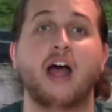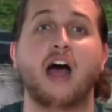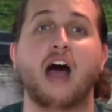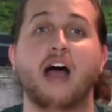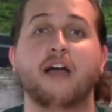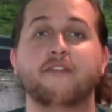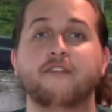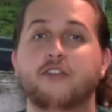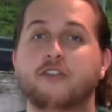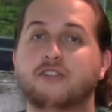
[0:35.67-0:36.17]

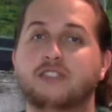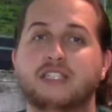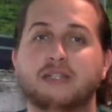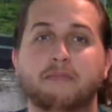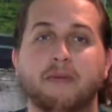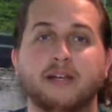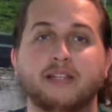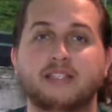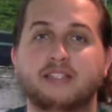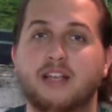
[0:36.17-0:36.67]
I've used it
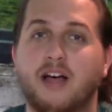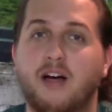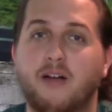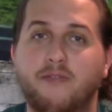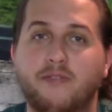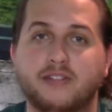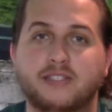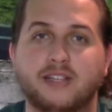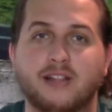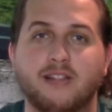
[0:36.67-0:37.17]

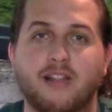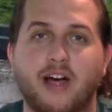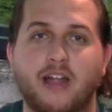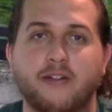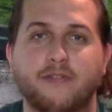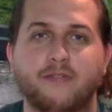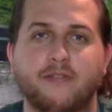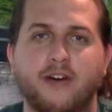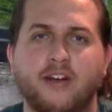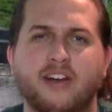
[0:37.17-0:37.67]
myself. It's a lot
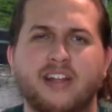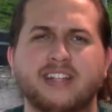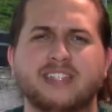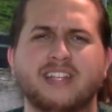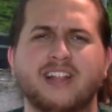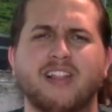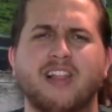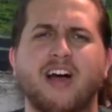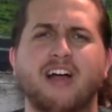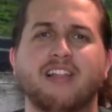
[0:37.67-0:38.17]
of fun. It's
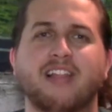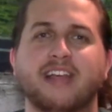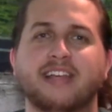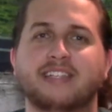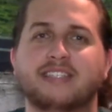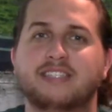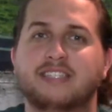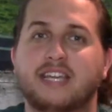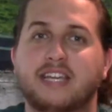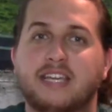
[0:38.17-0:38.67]
a lot like
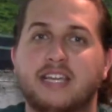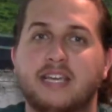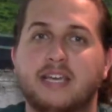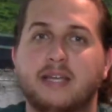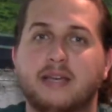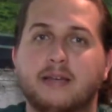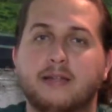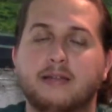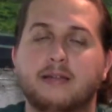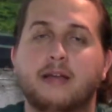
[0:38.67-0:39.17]

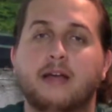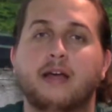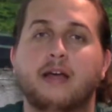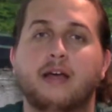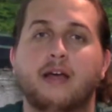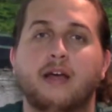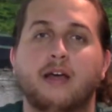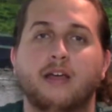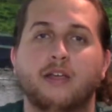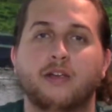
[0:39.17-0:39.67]
sticking
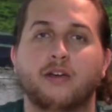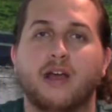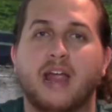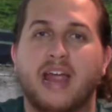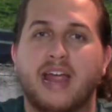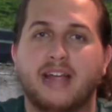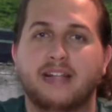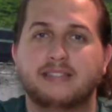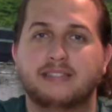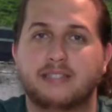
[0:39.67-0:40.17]
your
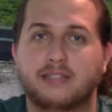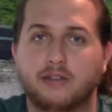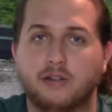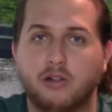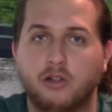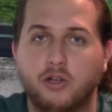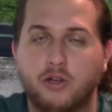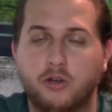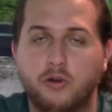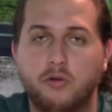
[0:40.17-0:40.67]
hands in
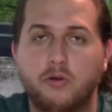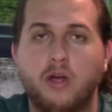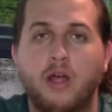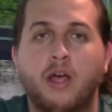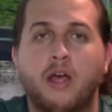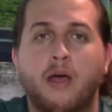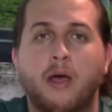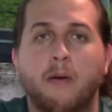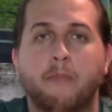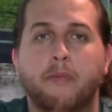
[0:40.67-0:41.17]
glue,
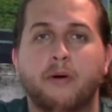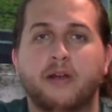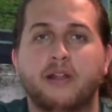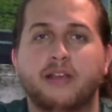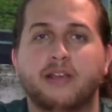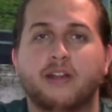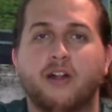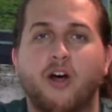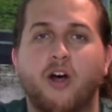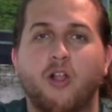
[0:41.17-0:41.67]
putting
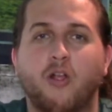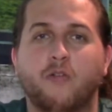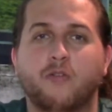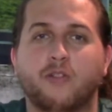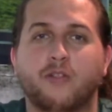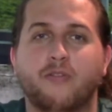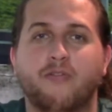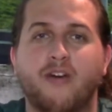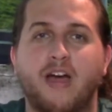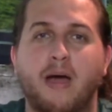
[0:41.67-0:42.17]
it all over
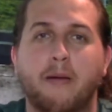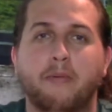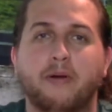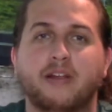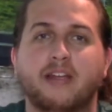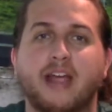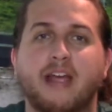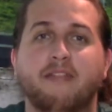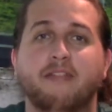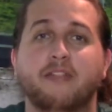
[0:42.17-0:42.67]
the
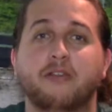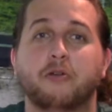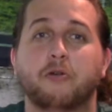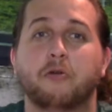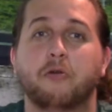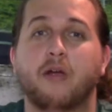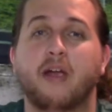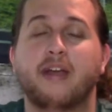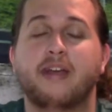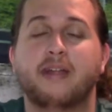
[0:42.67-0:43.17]
fabric, and then
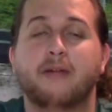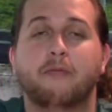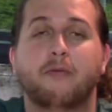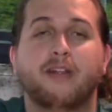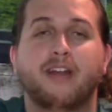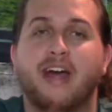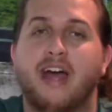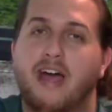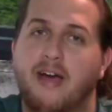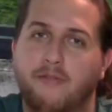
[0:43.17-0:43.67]
creating
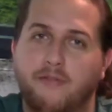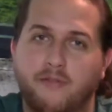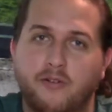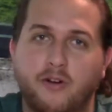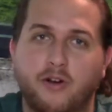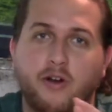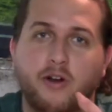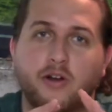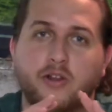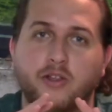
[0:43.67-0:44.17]

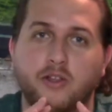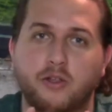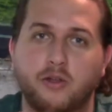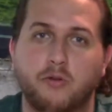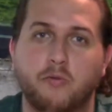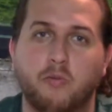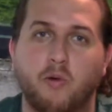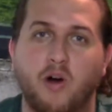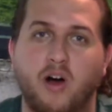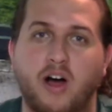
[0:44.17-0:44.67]
whatever you
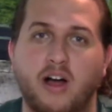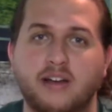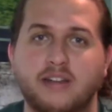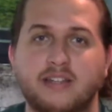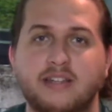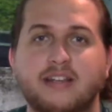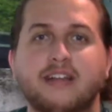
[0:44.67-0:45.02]
want.